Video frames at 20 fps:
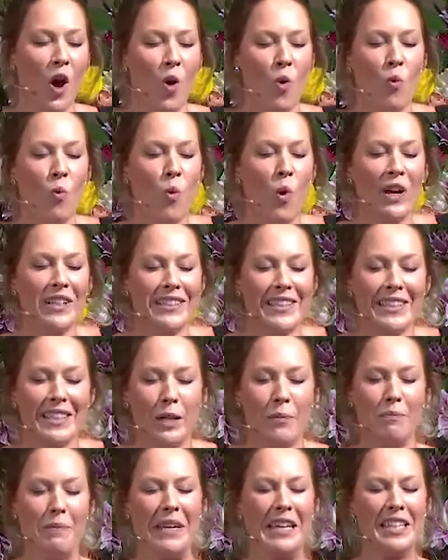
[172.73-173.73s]
what does
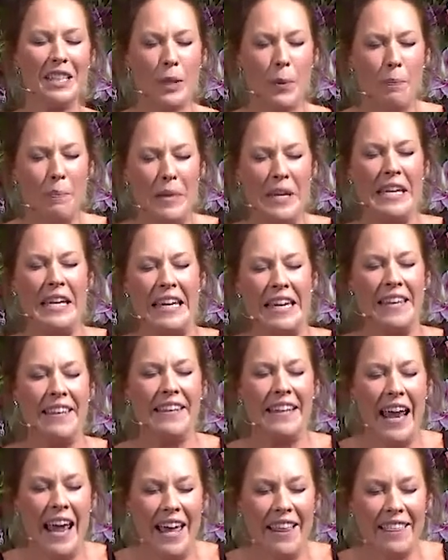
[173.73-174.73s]
it mean to be
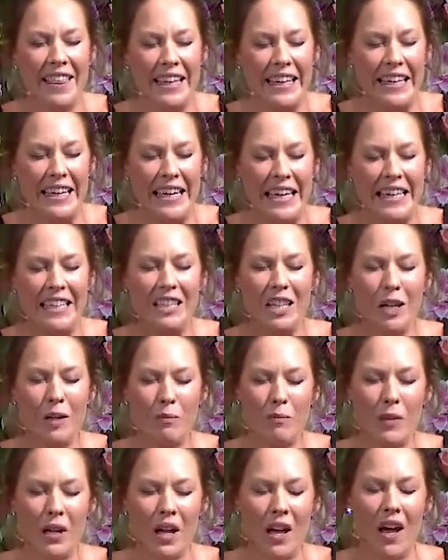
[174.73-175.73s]
in the
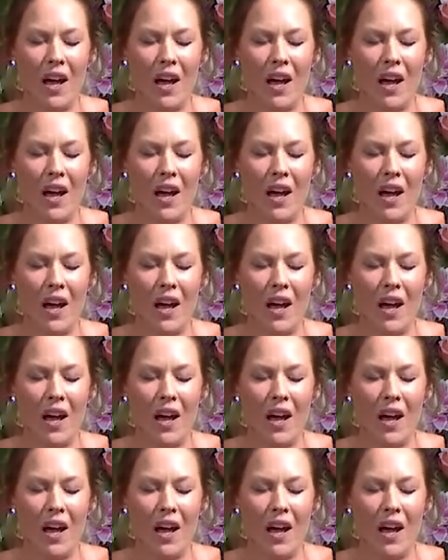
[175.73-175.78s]
kingdom